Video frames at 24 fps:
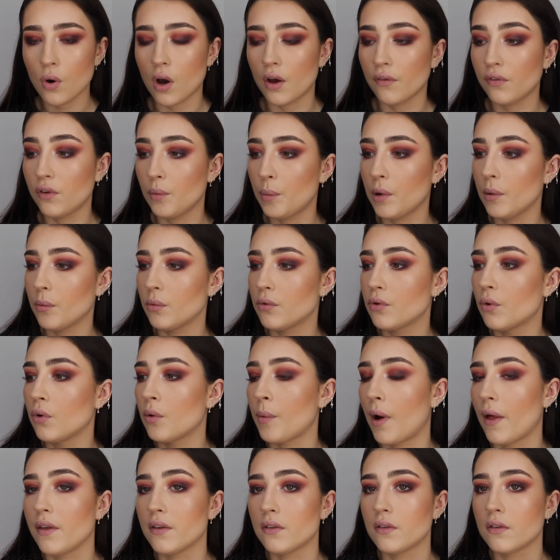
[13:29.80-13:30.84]
quite a few people talk
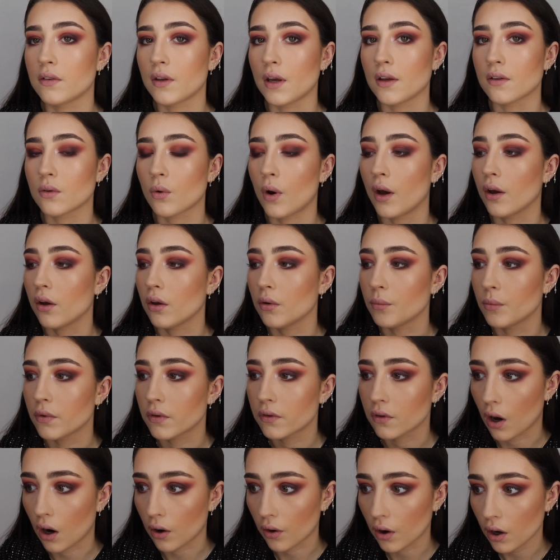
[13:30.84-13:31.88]
about this and say it's quite a good
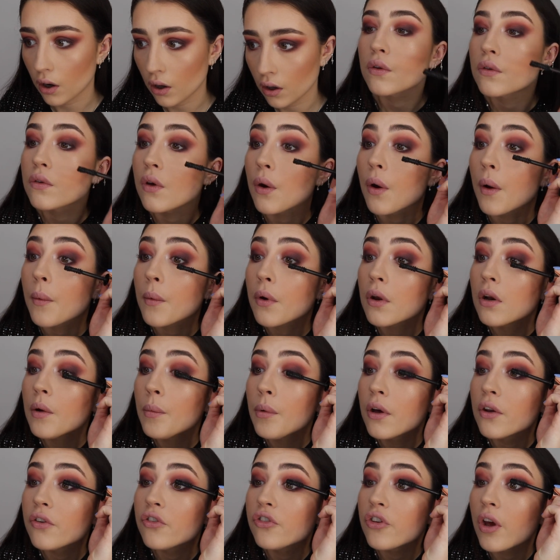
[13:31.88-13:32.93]
mascara. So I'm going to
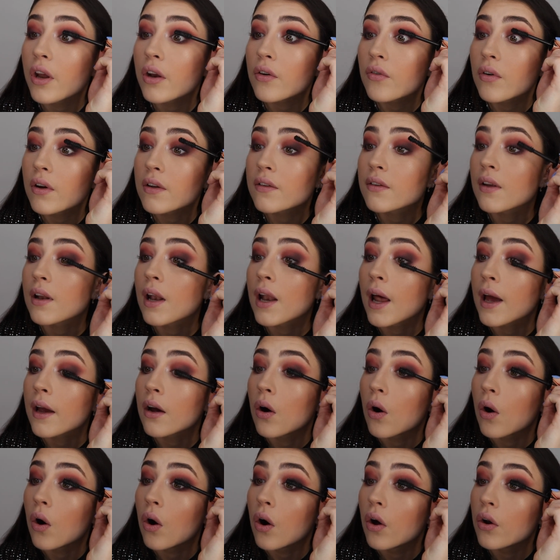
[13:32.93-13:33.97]
put a generous layer
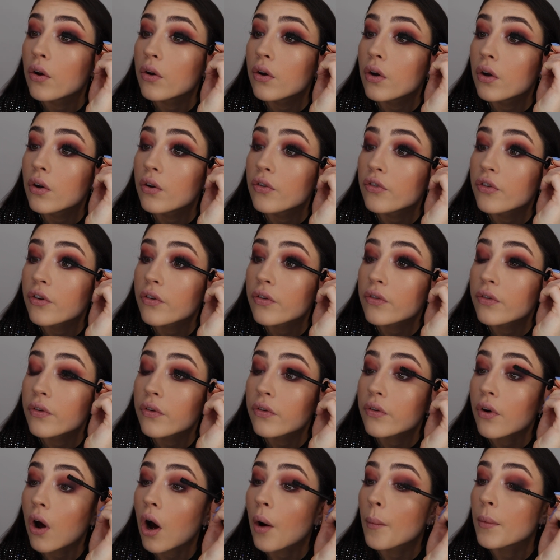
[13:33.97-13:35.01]
on just to
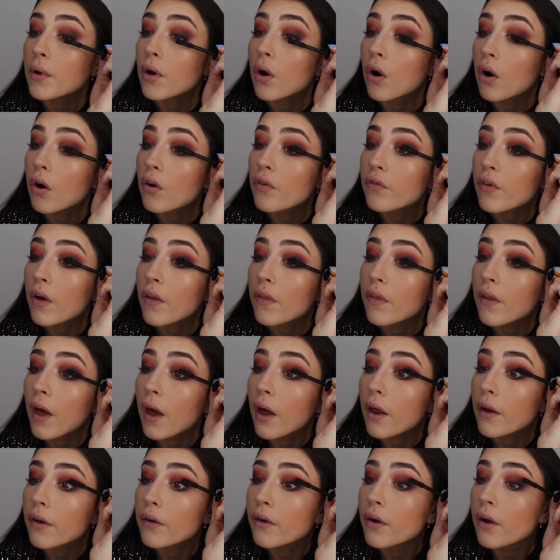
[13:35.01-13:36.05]
start me off, and
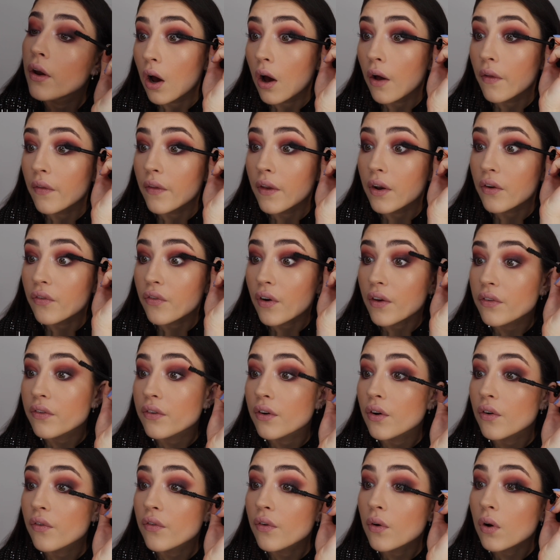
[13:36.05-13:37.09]
then if I
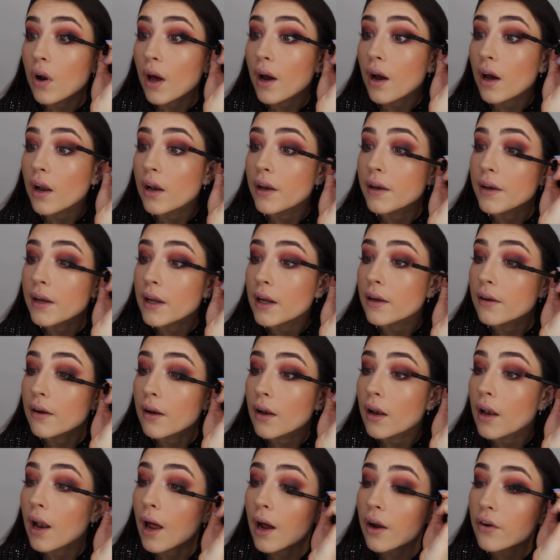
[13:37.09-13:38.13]
still feel like I need
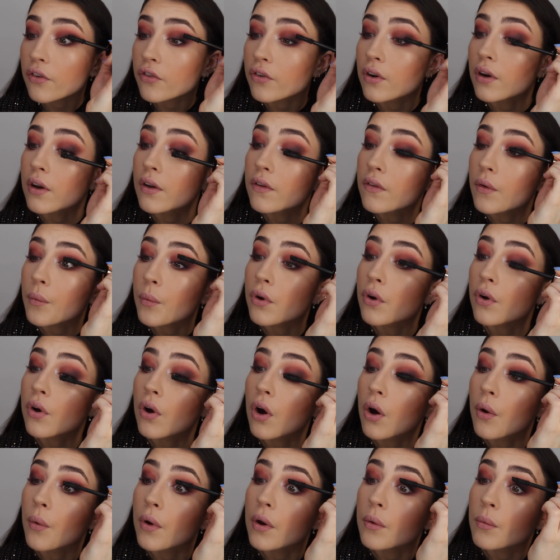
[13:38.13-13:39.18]
lashes, I'm going to
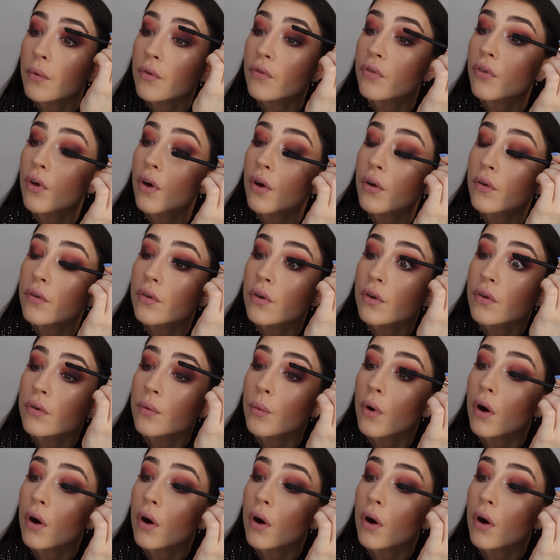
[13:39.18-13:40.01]
go in with those as